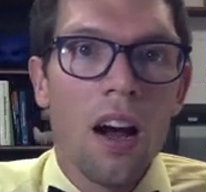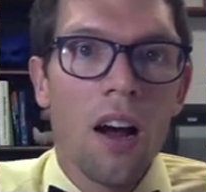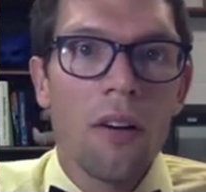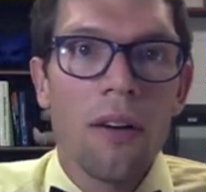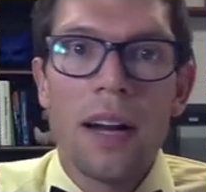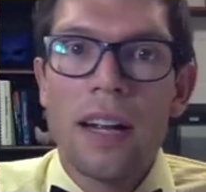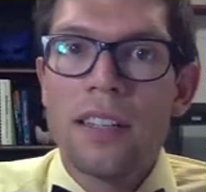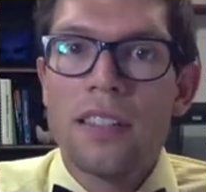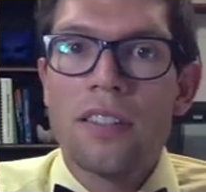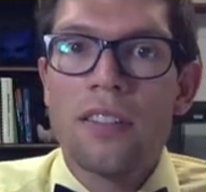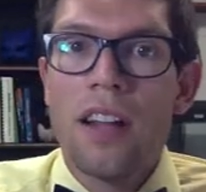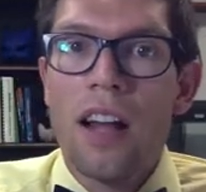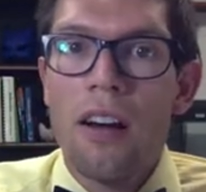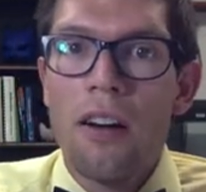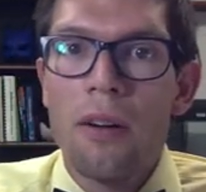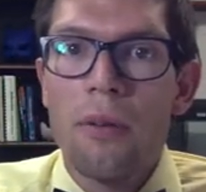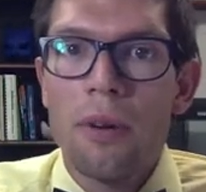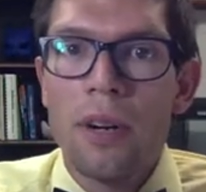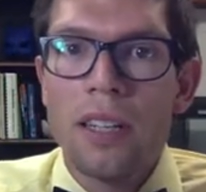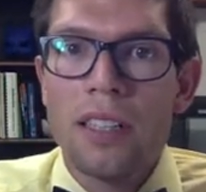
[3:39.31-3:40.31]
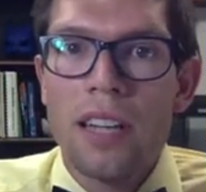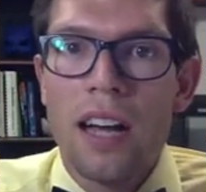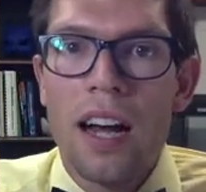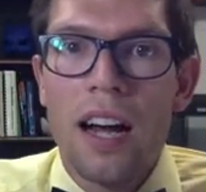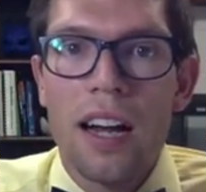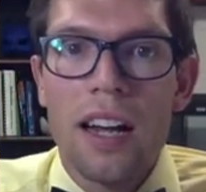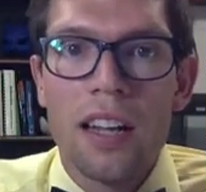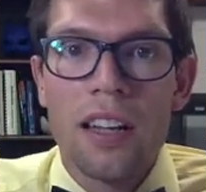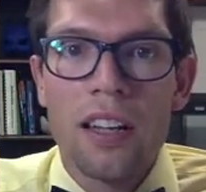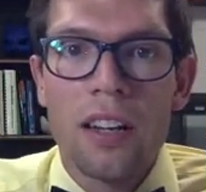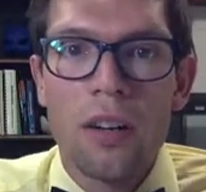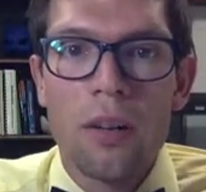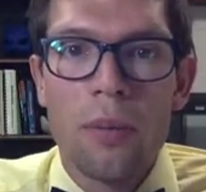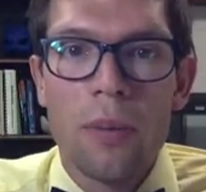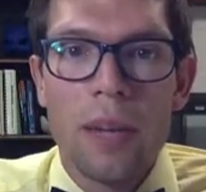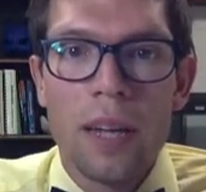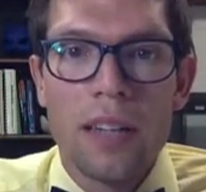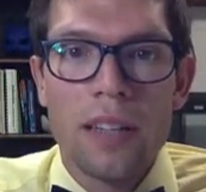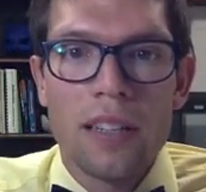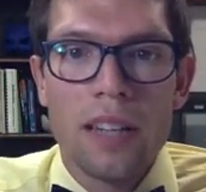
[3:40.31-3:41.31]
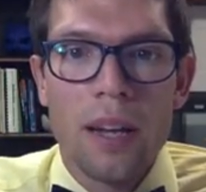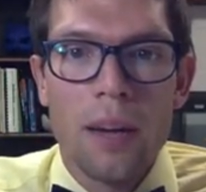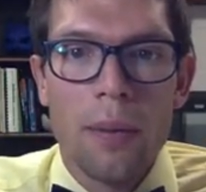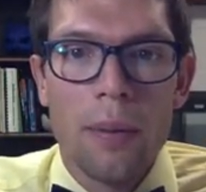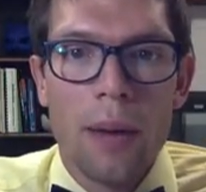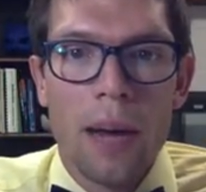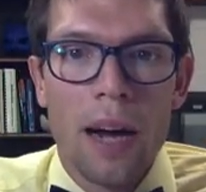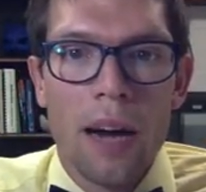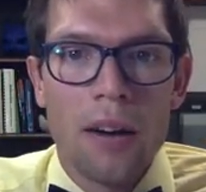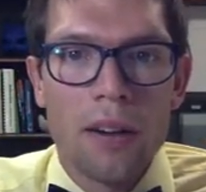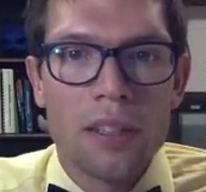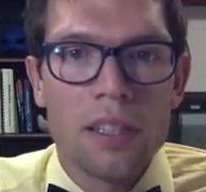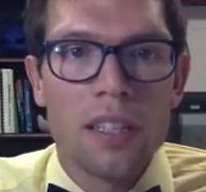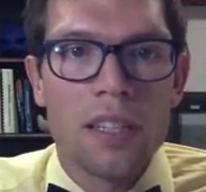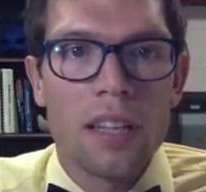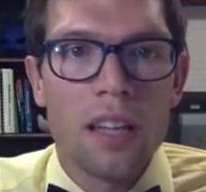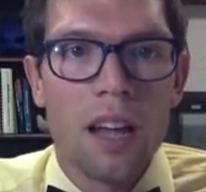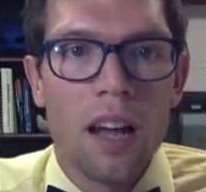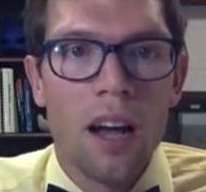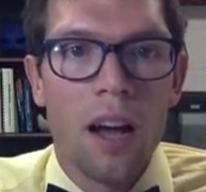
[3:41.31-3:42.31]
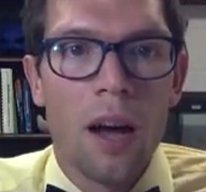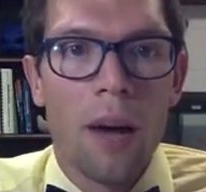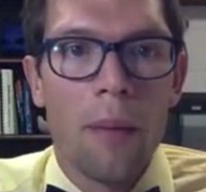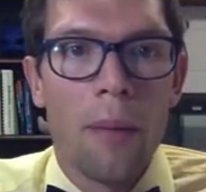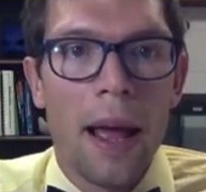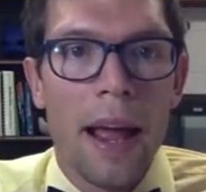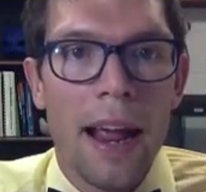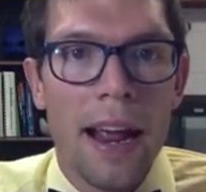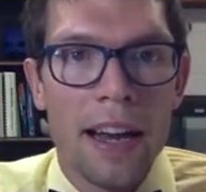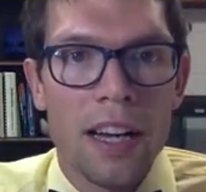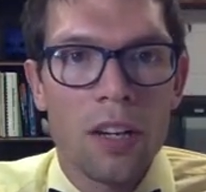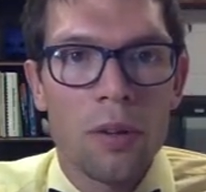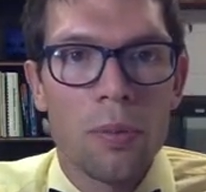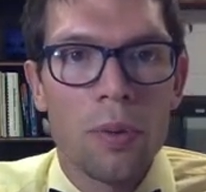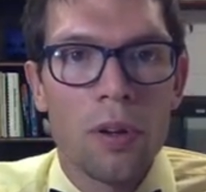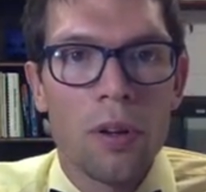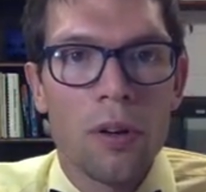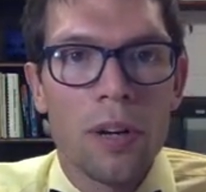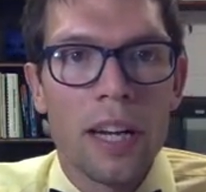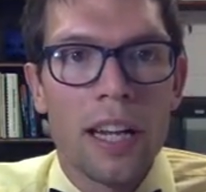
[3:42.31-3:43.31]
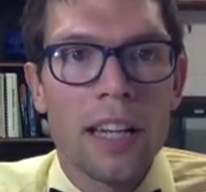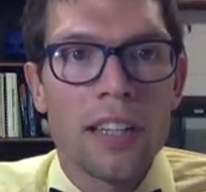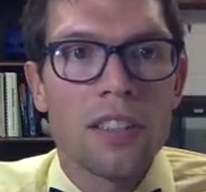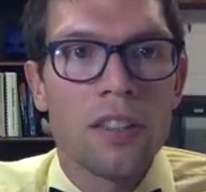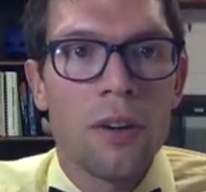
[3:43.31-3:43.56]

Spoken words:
Alright, so now I want to talk a little bit about aneuploidy.